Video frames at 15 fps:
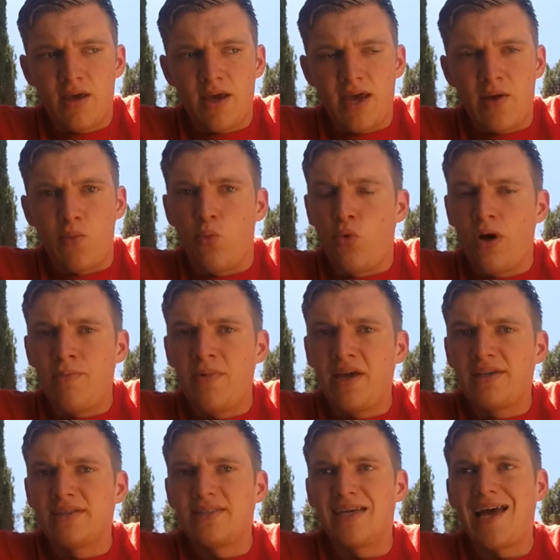And one
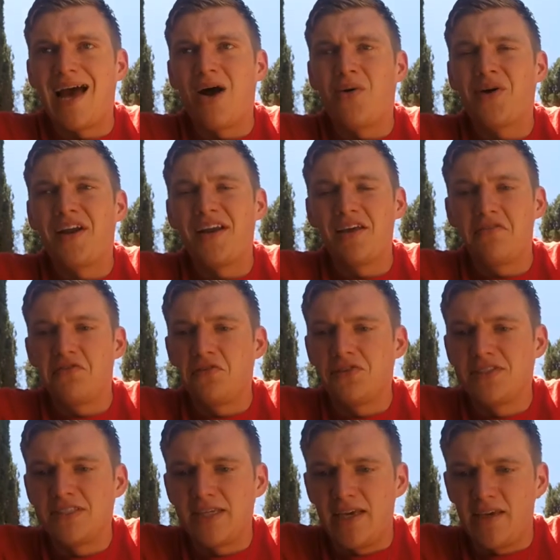may say, how can I feel
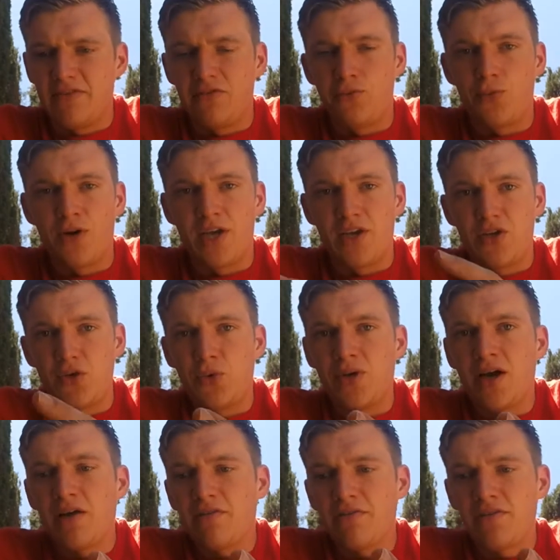safe when I do
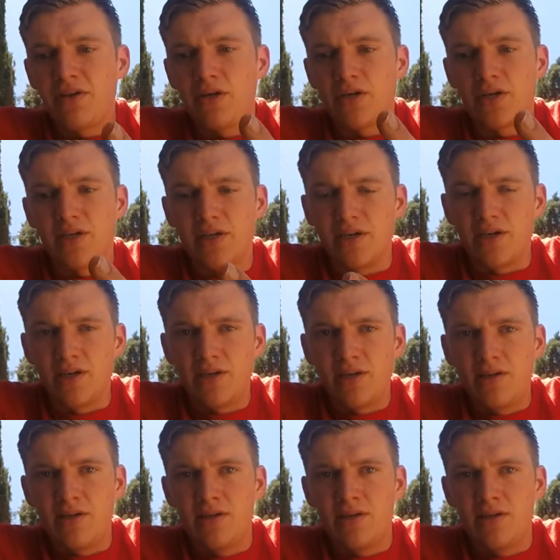not feel good?